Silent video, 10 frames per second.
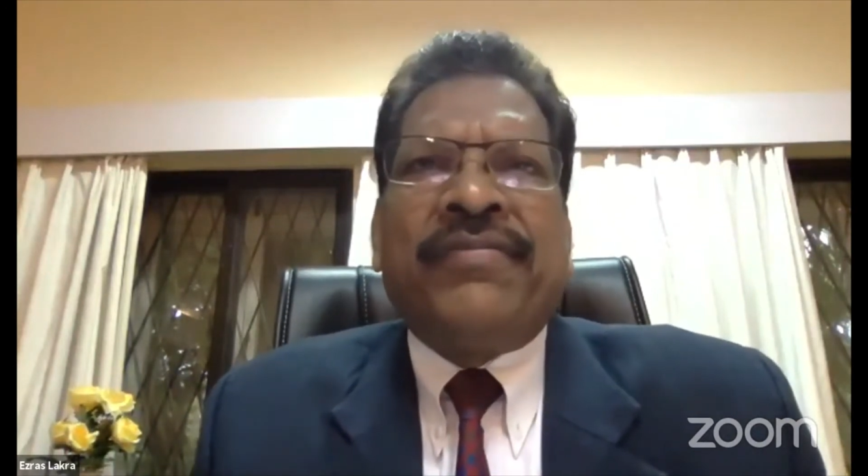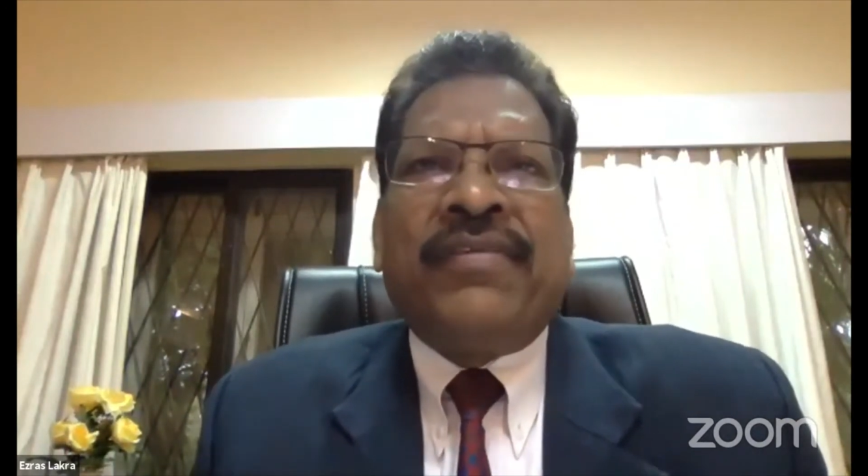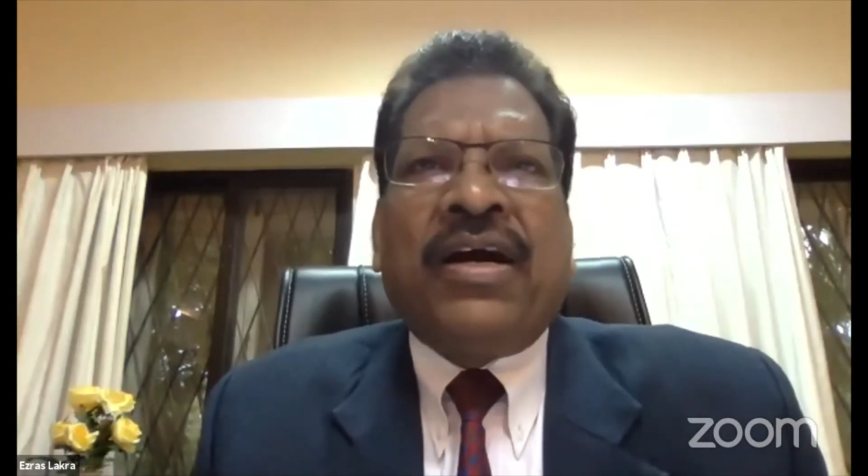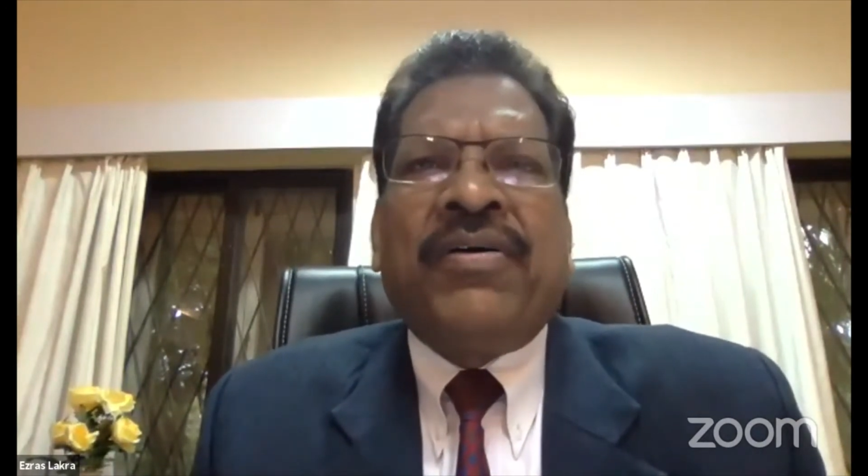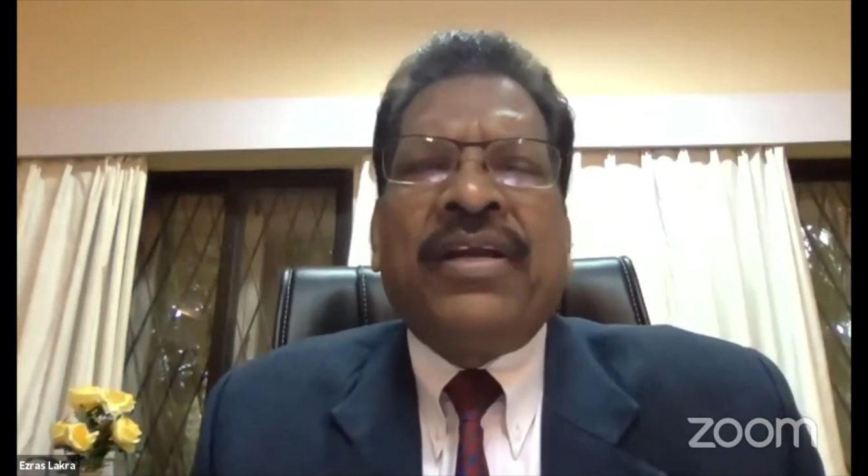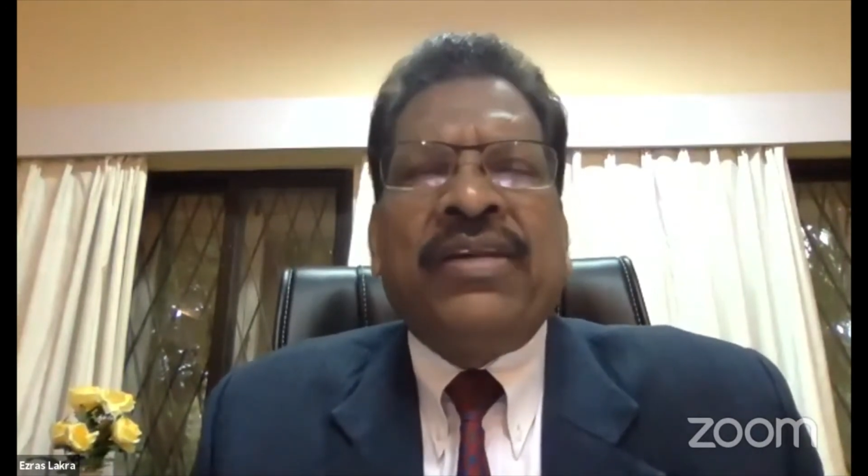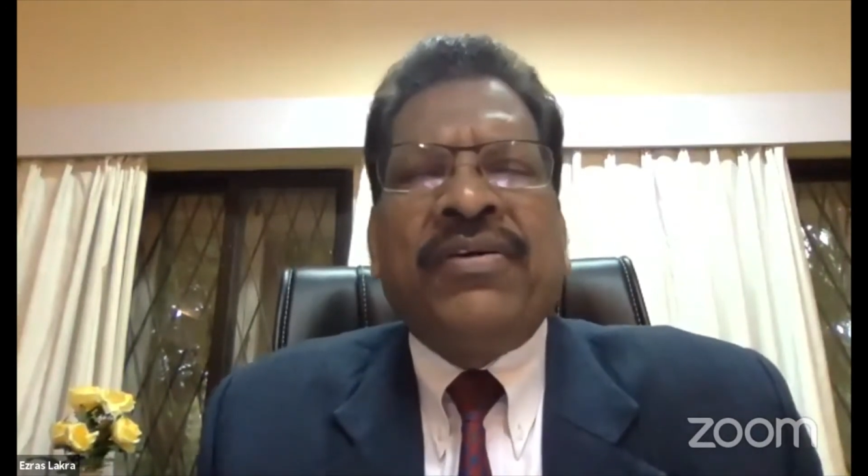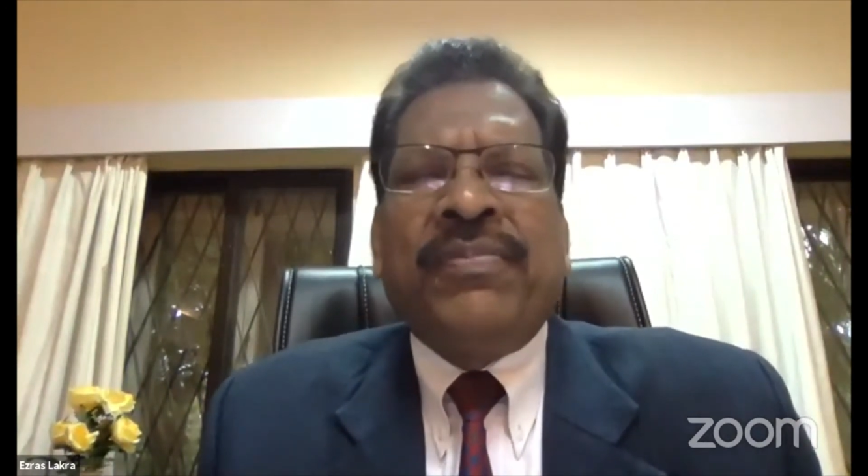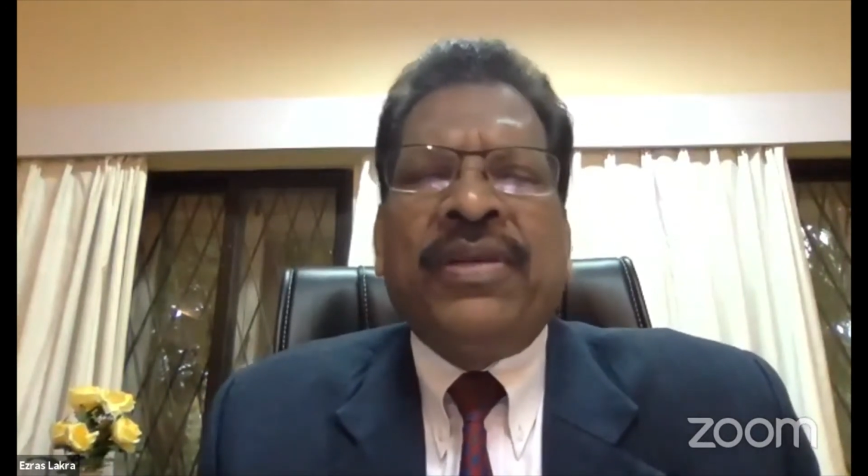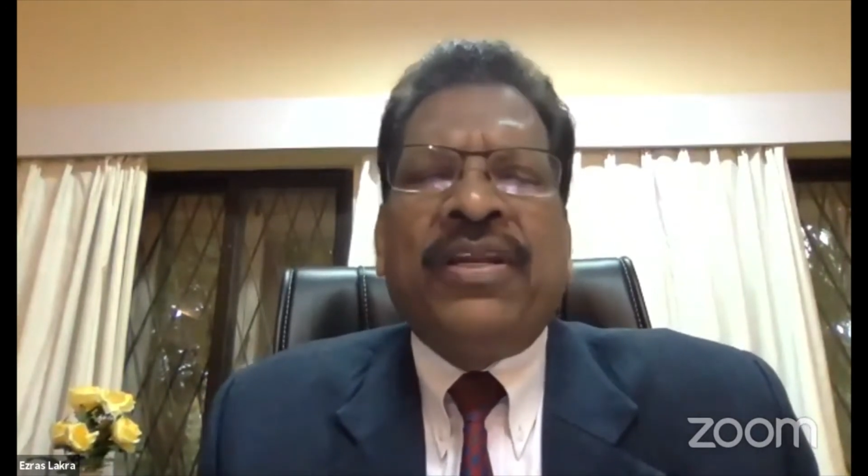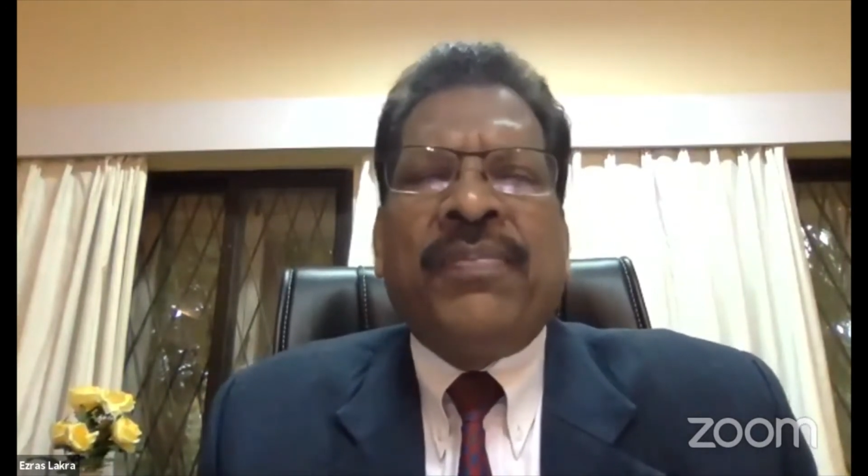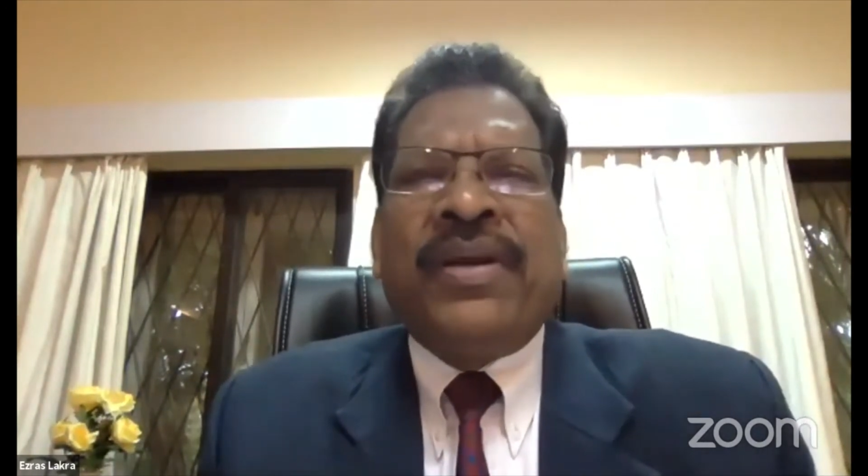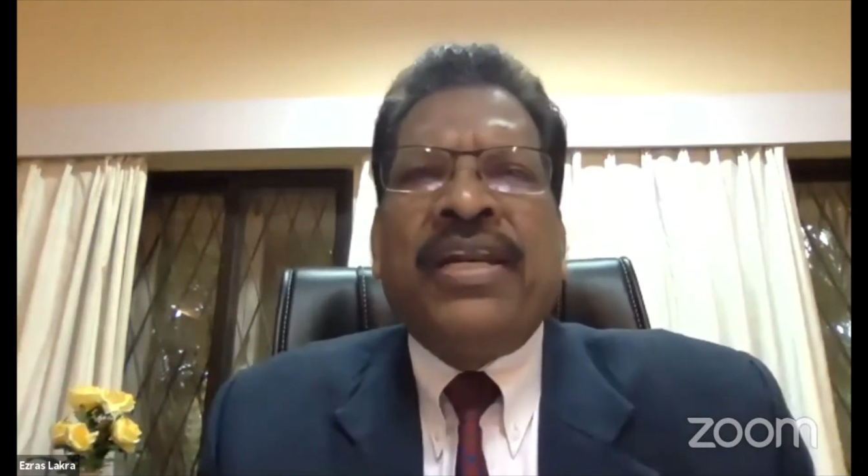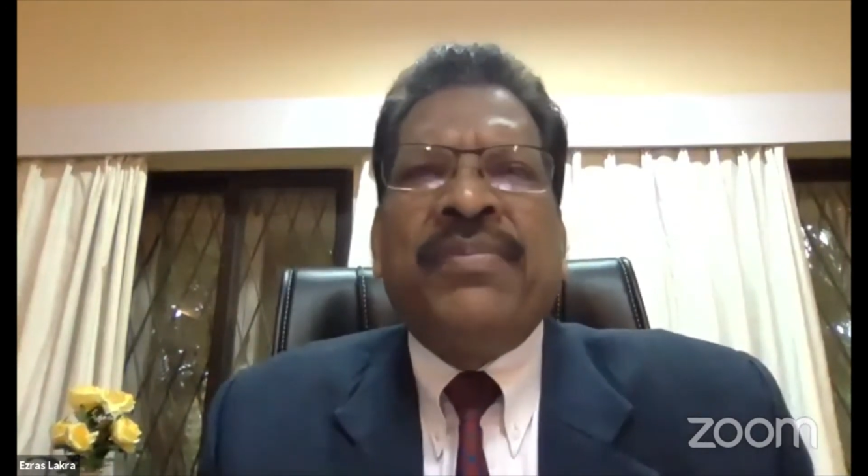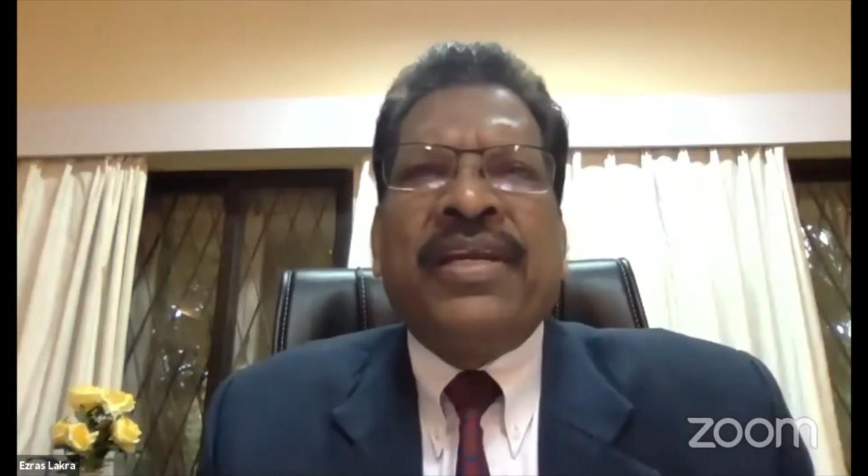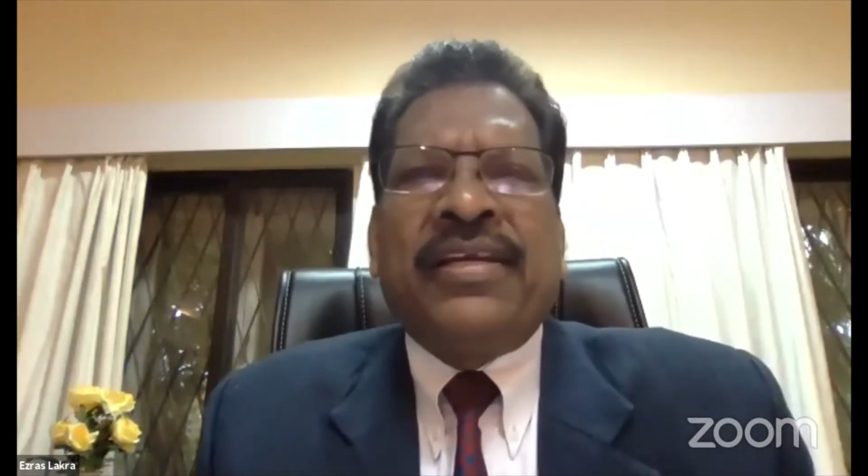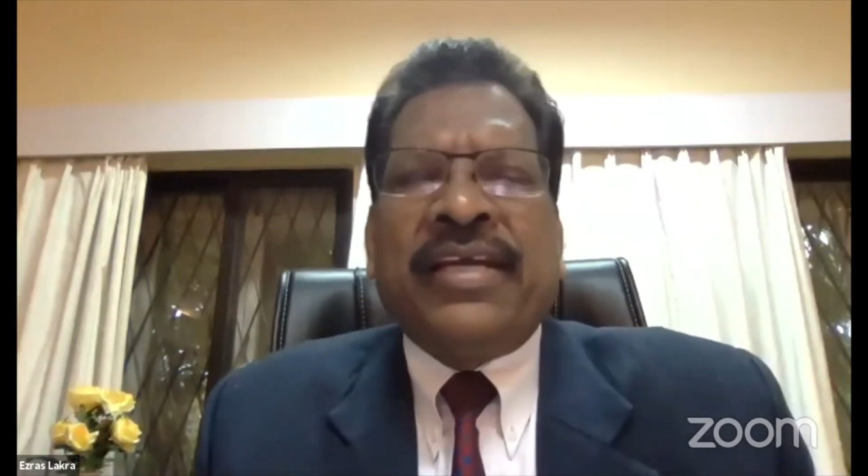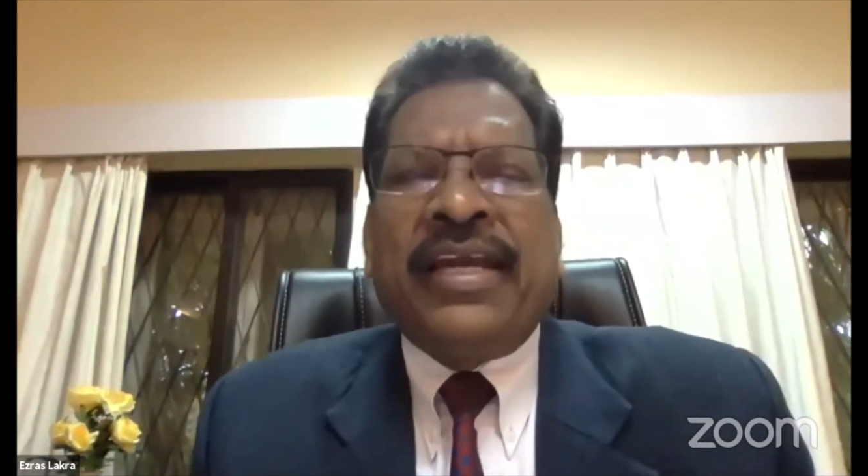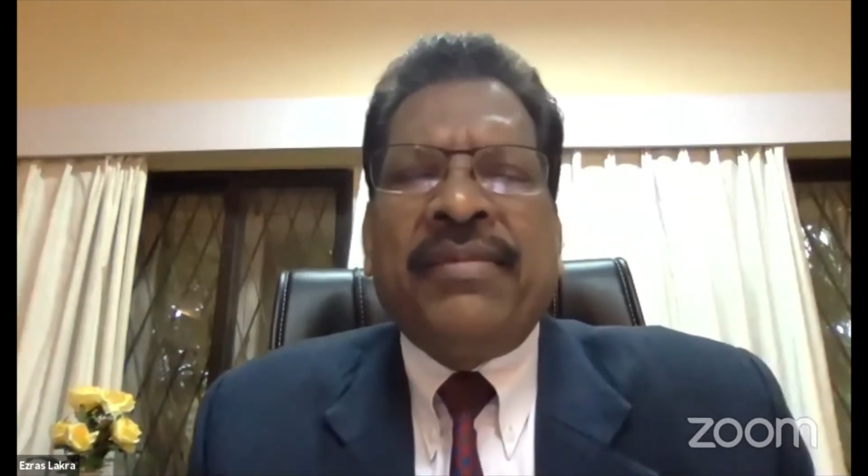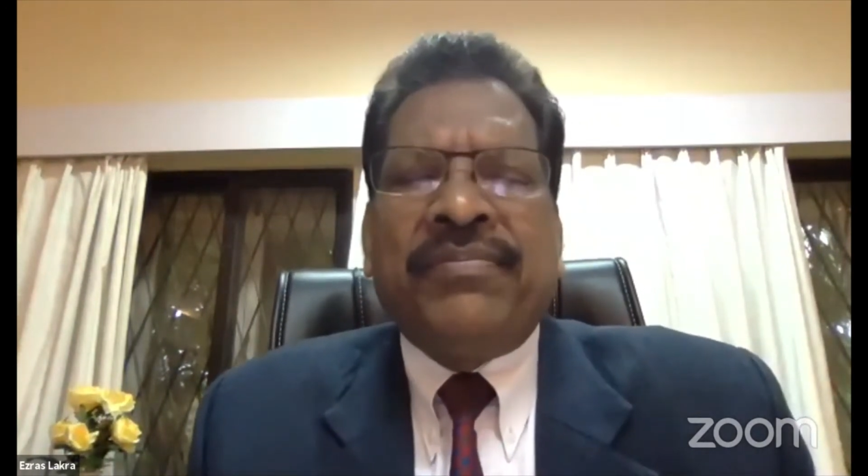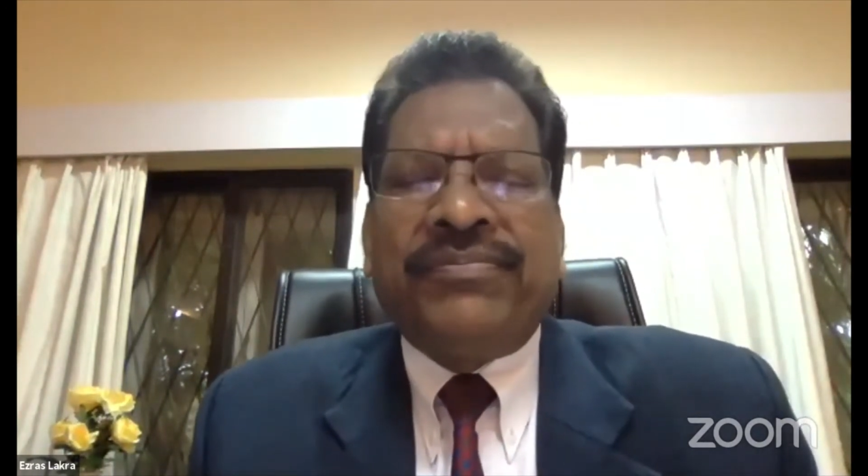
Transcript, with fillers: now I know in the pandemic time,